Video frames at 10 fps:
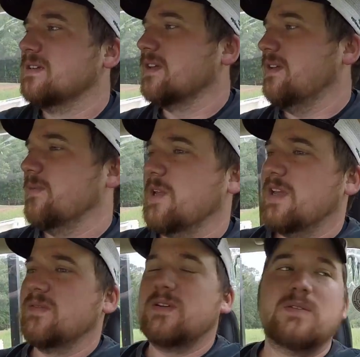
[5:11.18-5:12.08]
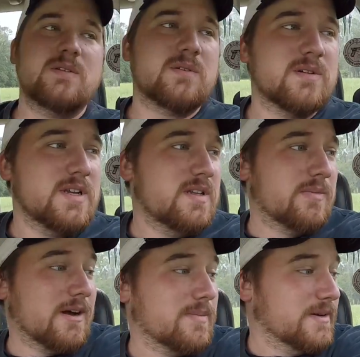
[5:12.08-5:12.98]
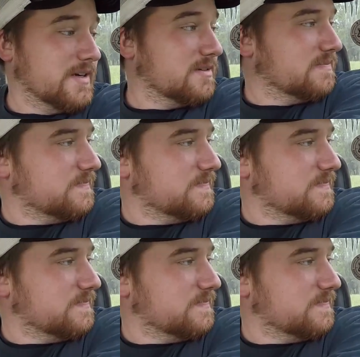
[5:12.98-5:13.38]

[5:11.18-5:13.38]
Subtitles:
Can't be having no little trees popping up.